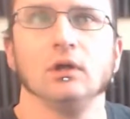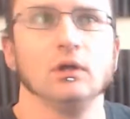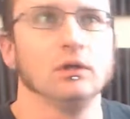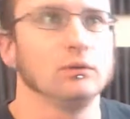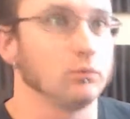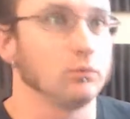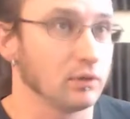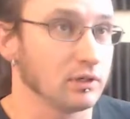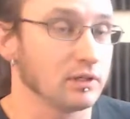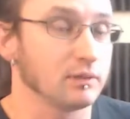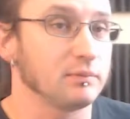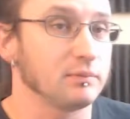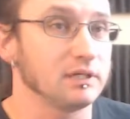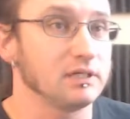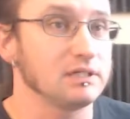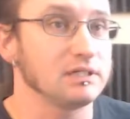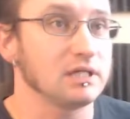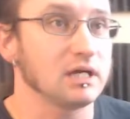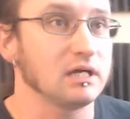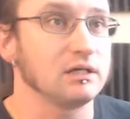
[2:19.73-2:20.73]
One of the big
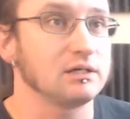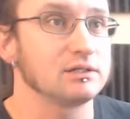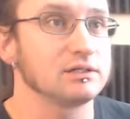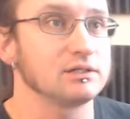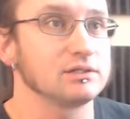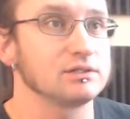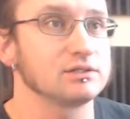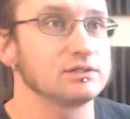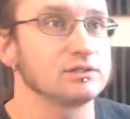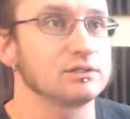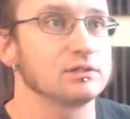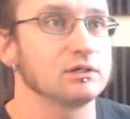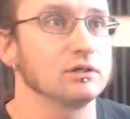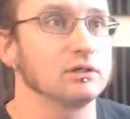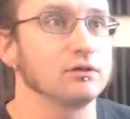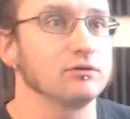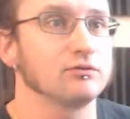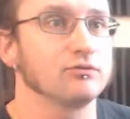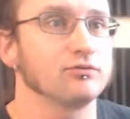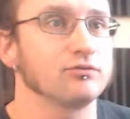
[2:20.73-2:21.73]
challenges
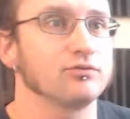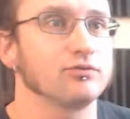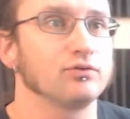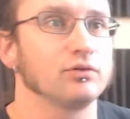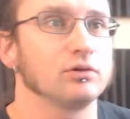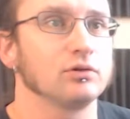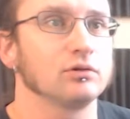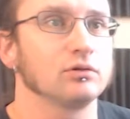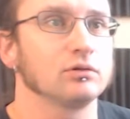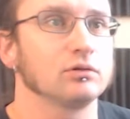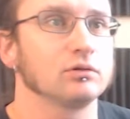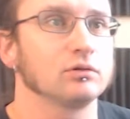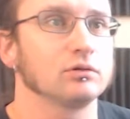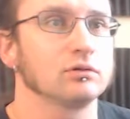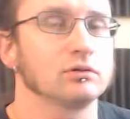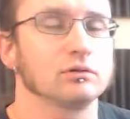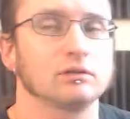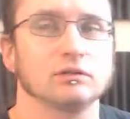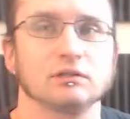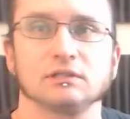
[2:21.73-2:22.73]
of
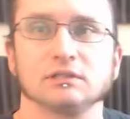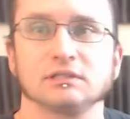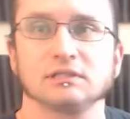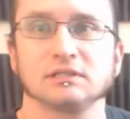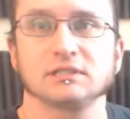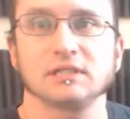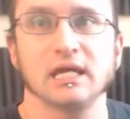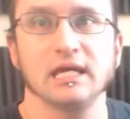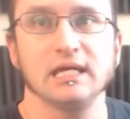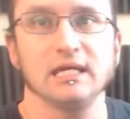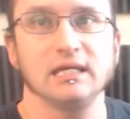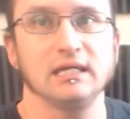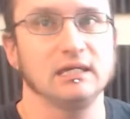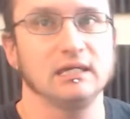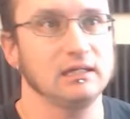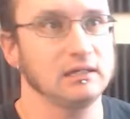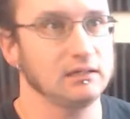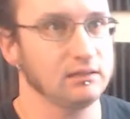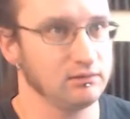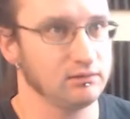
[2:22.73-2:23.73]

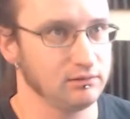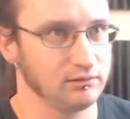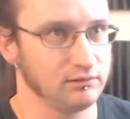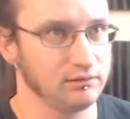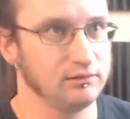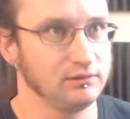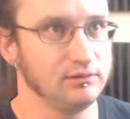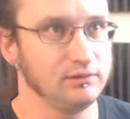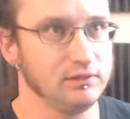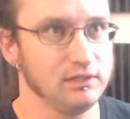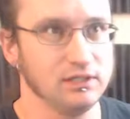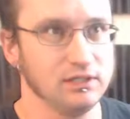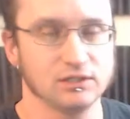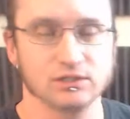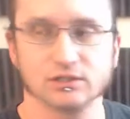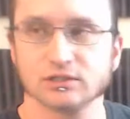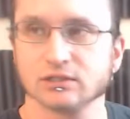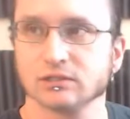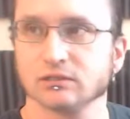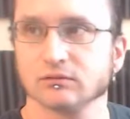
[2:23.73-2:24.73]
taking
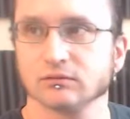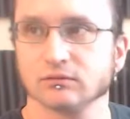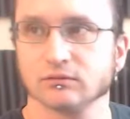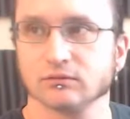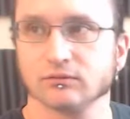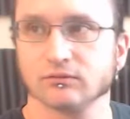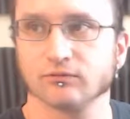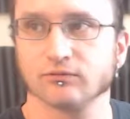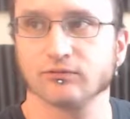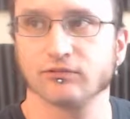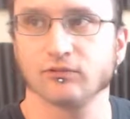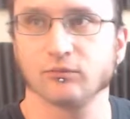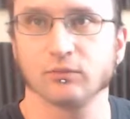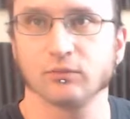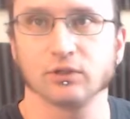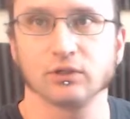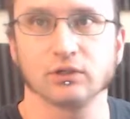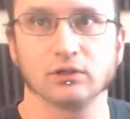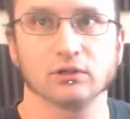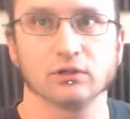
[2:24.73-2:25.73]
these
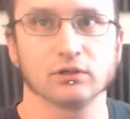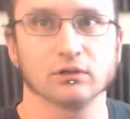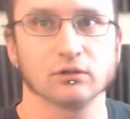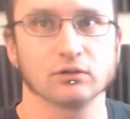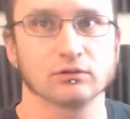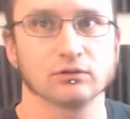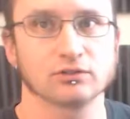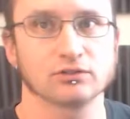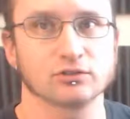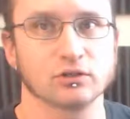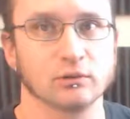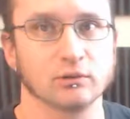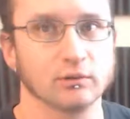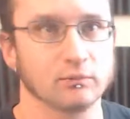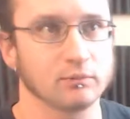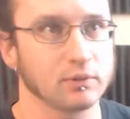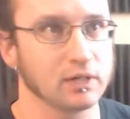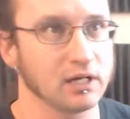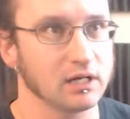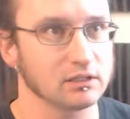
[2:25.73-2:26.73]
familiar strumming
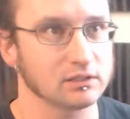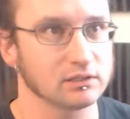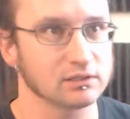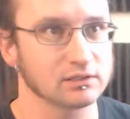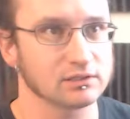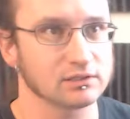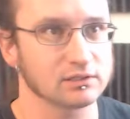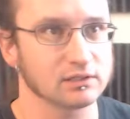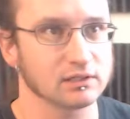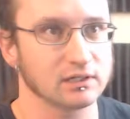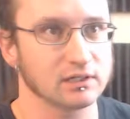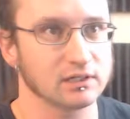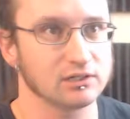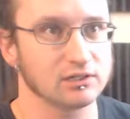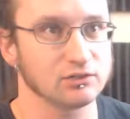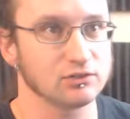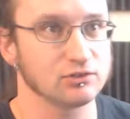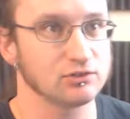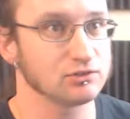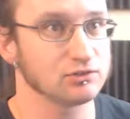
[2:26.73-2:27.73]
patterns and
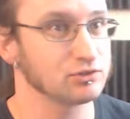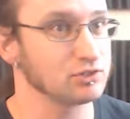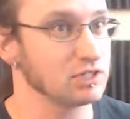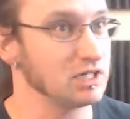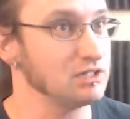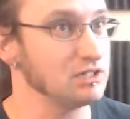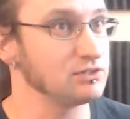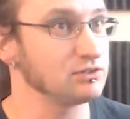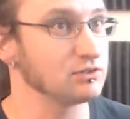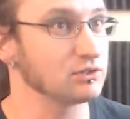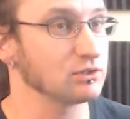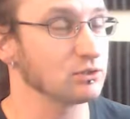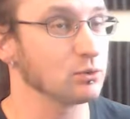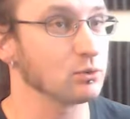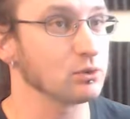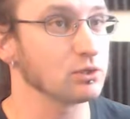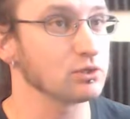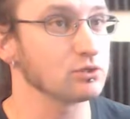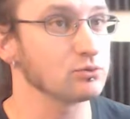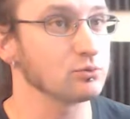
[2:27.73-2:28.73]
changing the
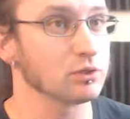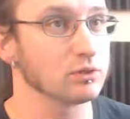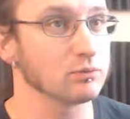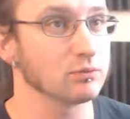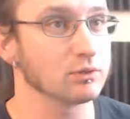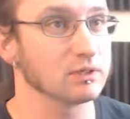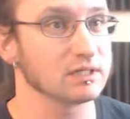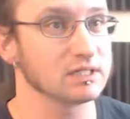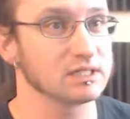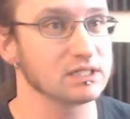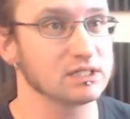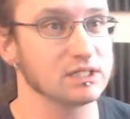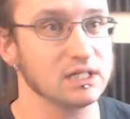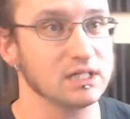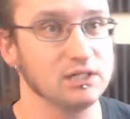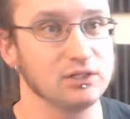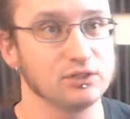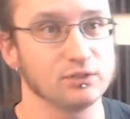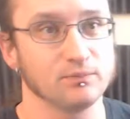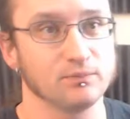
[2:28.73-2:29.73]
chords where we're going to
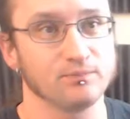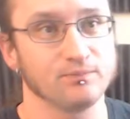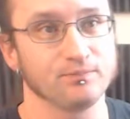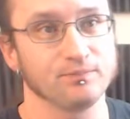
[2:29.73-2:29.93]
change them?